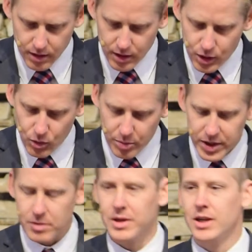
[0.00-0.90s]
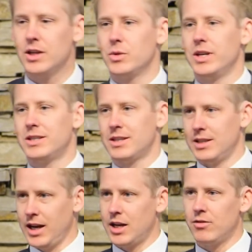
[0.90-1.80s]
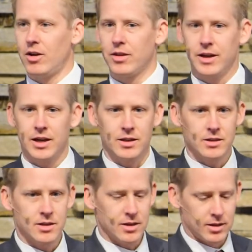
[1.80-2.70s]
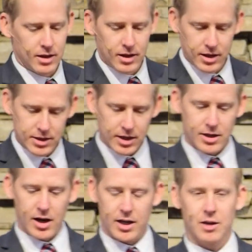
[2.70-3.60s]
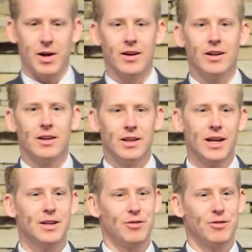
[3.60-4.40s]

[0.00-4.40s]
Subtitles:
Now, what Peter means when he says the end of all things is he's not talking about the end of their